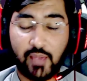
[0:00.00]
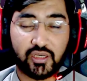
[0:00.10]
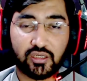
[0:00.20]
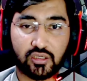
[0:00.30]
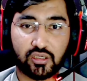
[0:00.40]

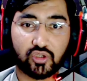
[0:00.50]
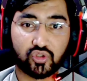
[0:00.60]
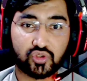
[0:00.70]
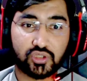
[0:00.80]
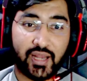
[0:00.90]
mean
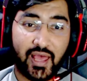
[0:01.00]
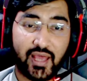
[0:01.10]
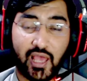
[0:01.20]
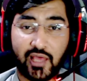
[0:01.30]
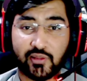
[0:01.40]

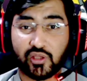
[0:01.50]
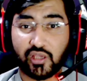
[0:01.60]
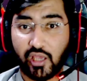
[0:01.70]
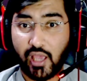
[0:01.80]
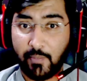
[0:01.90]
rare and
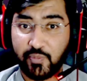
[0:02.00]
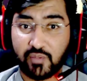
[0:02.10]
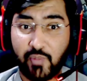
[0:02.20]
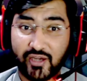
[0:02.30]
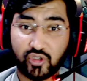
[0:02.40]

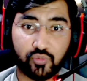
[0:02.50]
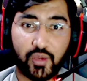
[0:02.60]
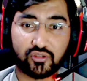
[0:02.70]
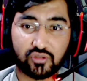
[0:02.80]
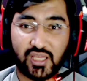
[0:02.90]
epic back to
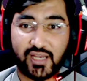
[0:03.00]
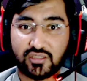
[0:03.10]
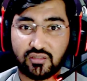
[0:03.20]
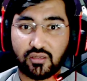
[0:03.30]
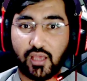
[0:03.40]
back. So
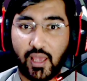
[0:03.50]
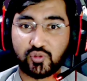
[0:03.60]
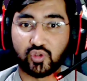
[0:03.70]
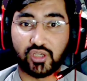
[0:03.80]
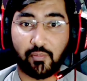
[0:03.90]
that's
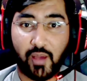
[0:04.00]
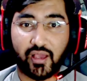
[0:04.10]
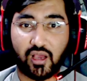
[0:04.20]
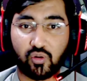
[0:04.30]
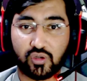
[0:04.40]
absolutely my
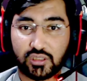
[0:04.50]
account.